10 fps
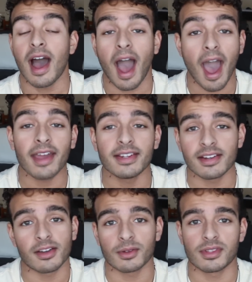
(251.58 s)
I
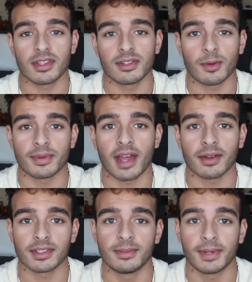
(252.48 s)
didn't go to these open
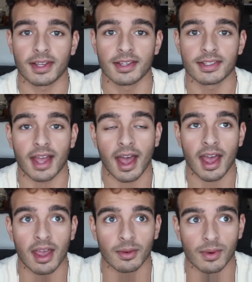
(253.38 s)
houses because
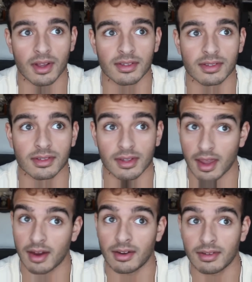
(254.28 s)
I was
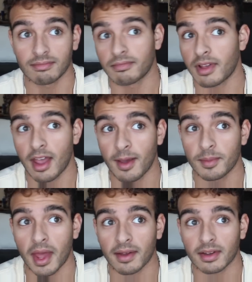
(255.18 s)
scared.
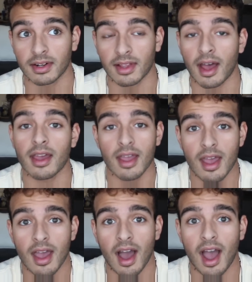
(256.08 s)
I'm not gonna lie.
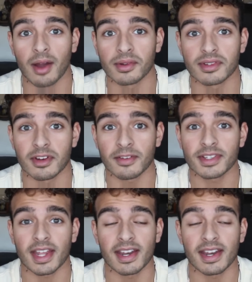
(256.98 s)
I was nervous.